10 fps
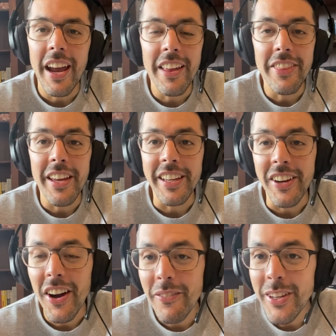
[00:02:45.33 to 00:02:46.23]
and they
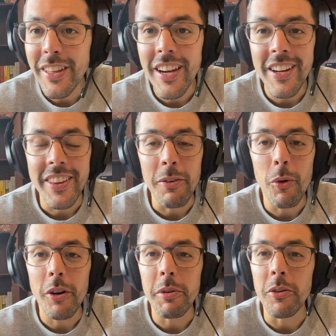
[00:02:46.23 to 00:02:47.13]
got me there. They
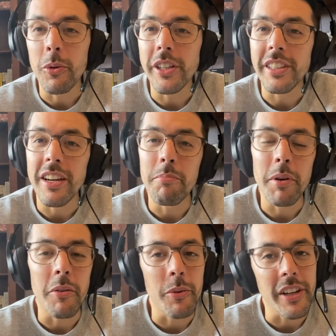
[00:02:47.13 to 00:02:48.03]
wanted me to work there.
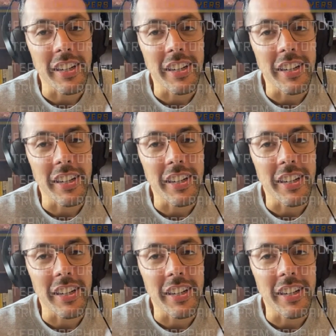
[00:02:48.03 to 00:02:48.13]
But when I